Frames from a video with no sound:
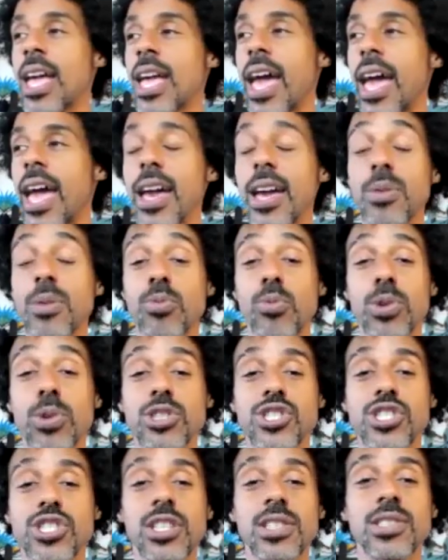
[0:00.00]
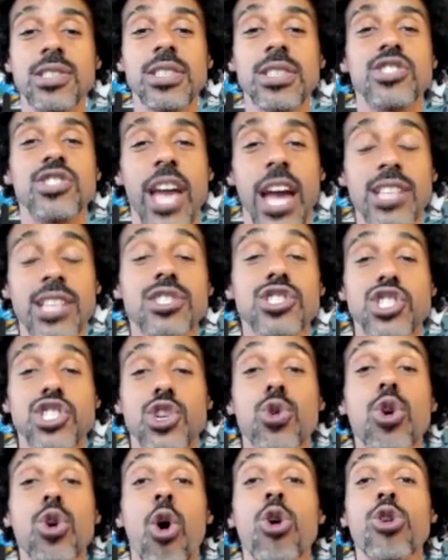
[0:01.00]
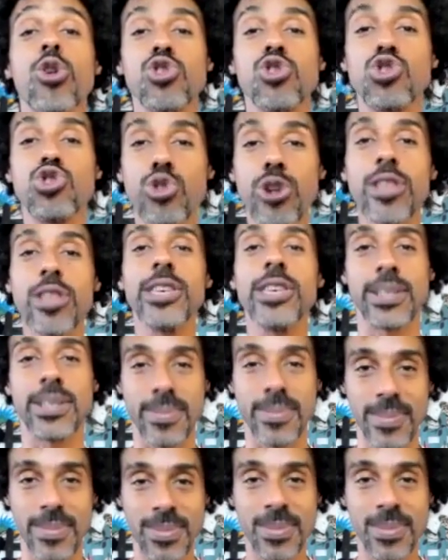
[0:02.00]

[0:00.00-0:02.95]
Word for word: And when she has a show called Grilling,